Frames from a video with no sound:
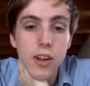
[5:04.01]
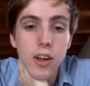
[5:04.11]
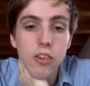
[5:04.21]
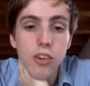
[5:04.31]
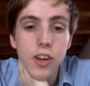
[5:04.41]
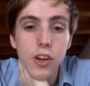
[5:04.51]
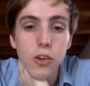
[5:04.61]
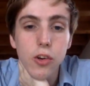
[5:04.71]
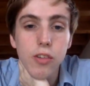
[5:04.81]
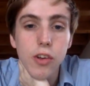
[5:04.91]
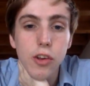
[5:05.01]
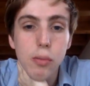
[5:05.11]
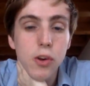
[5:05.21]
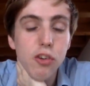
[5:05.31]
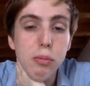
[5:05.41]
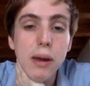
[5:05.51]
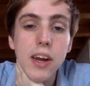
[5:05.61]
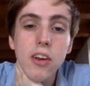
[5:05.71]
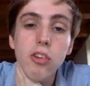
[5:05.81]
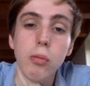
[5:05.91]
saying, look, we have this bunch of
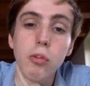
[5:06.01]
mechanisms.